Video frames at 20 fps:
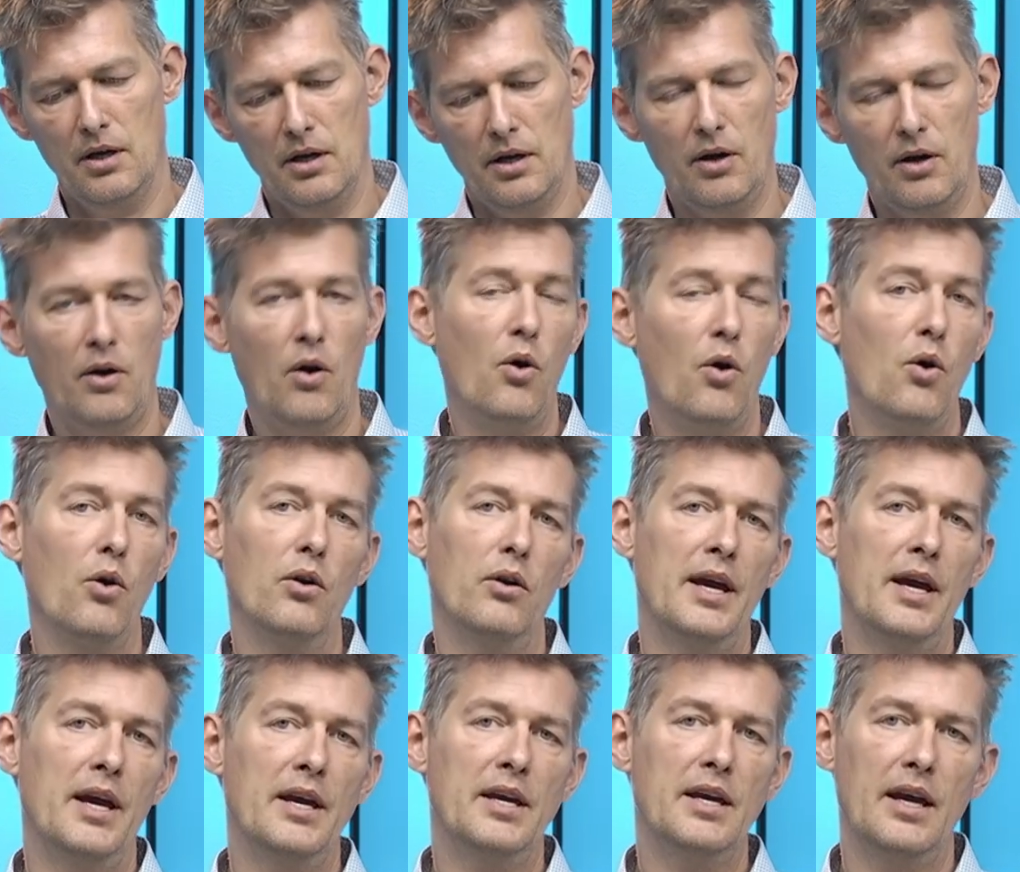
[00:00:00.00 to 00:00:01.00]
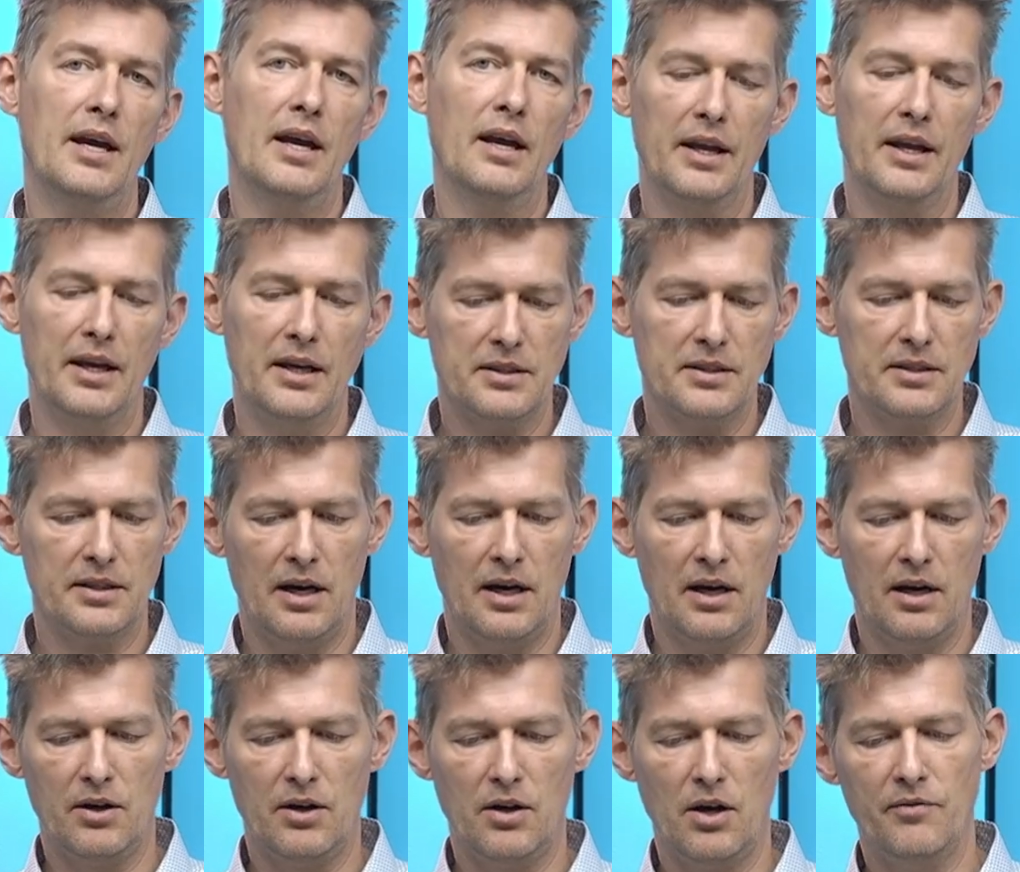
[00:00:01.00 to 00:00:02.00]
All AKA links
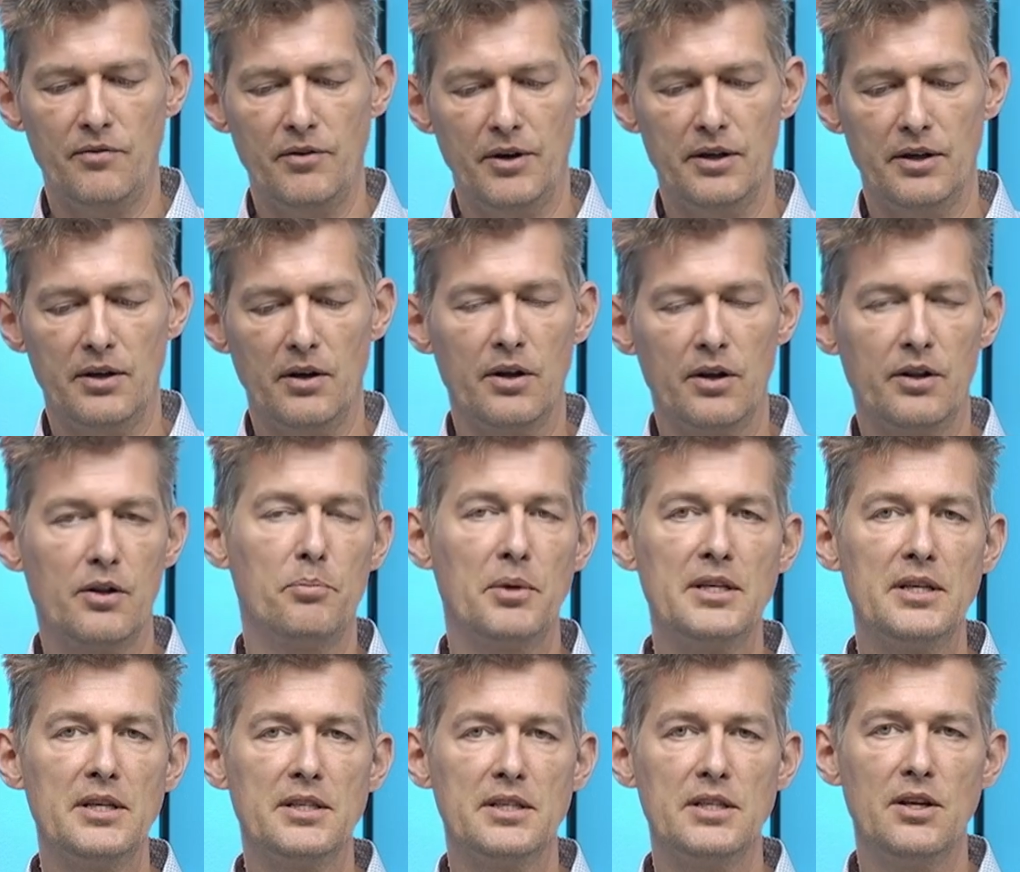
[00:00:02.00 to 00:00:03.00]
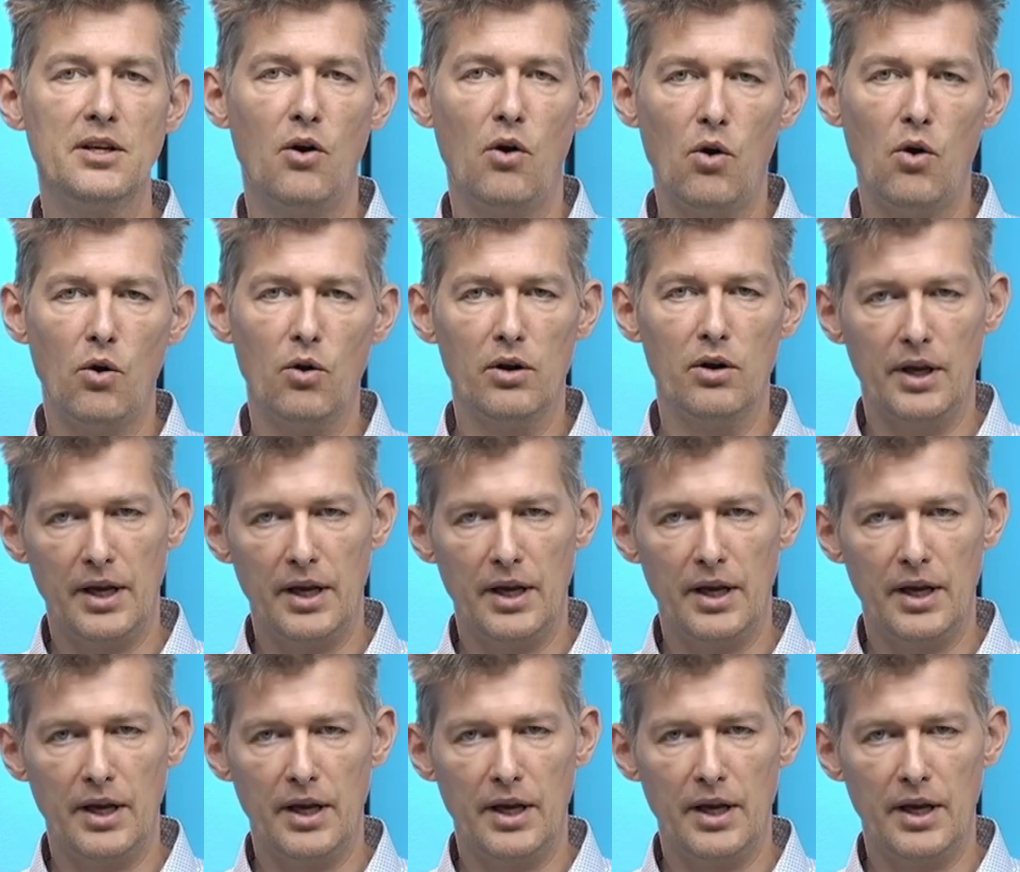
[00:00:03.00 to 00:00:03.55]
are covered under BC All,